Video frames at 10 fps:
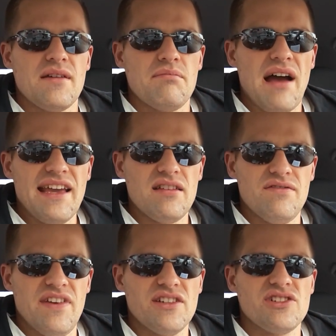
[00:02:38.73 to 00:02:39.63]
my
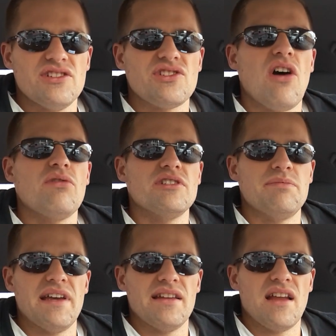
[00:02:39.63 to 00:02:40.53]
conviction has always
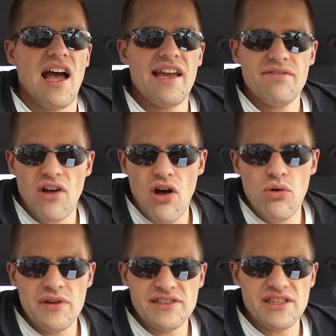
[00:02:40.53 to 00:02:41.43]
been I have
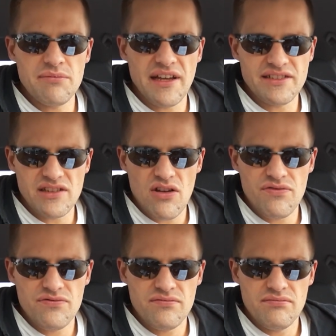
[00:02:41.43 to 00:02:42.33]
always seen
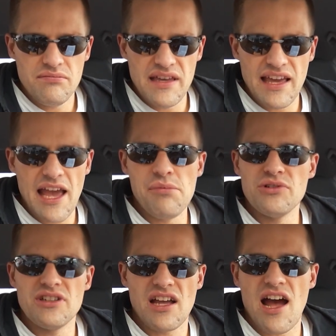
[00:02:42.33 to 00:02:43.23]
myself being
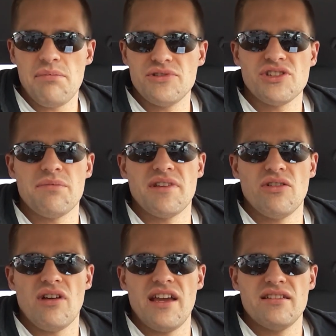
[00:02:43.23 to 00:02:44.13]
able to accomplish something
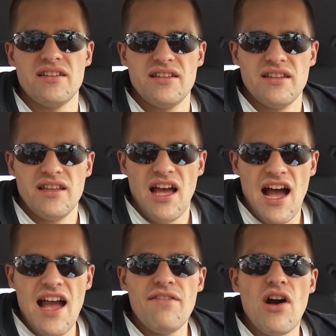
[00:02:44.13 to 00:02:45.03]
great.
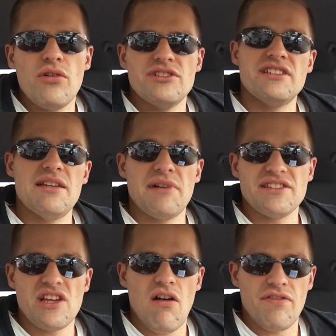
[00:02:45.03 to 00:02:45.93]
I have always seen
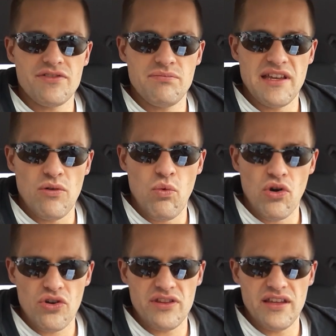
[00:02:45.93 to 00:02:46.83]
myself as being
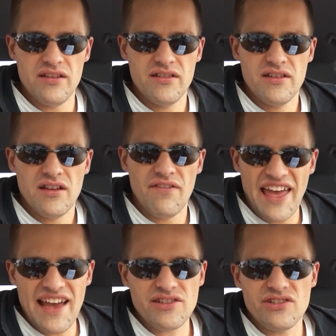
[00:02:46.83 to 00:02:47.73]
worthy of
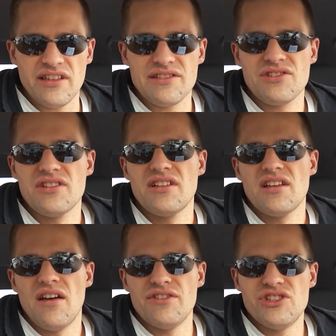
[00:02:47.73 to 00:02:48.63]
excellence,
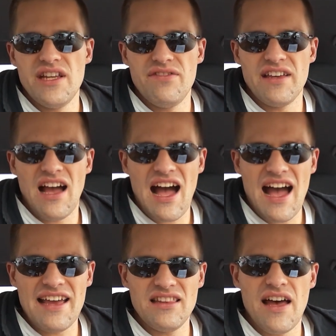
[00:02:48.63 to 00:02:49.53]
of achieving a
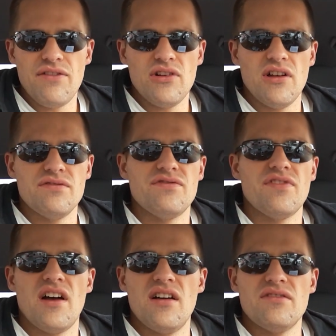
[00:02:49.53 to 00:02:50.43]
high level of,
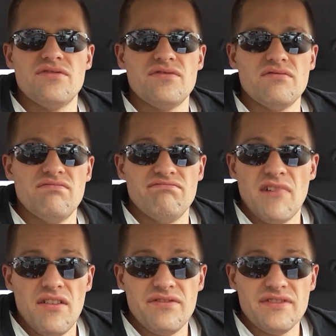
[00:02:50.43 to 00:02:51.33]
of,
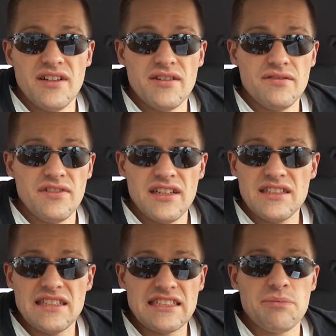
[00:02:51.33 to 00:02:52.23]
of, of
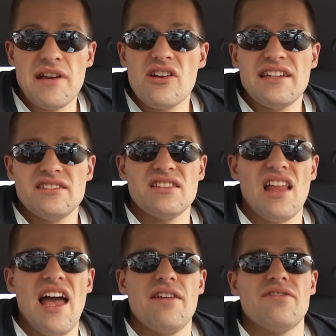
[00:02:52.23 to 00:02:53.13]
uh, experience in
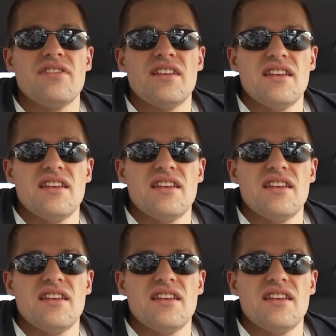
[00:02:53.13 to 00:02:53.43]
life,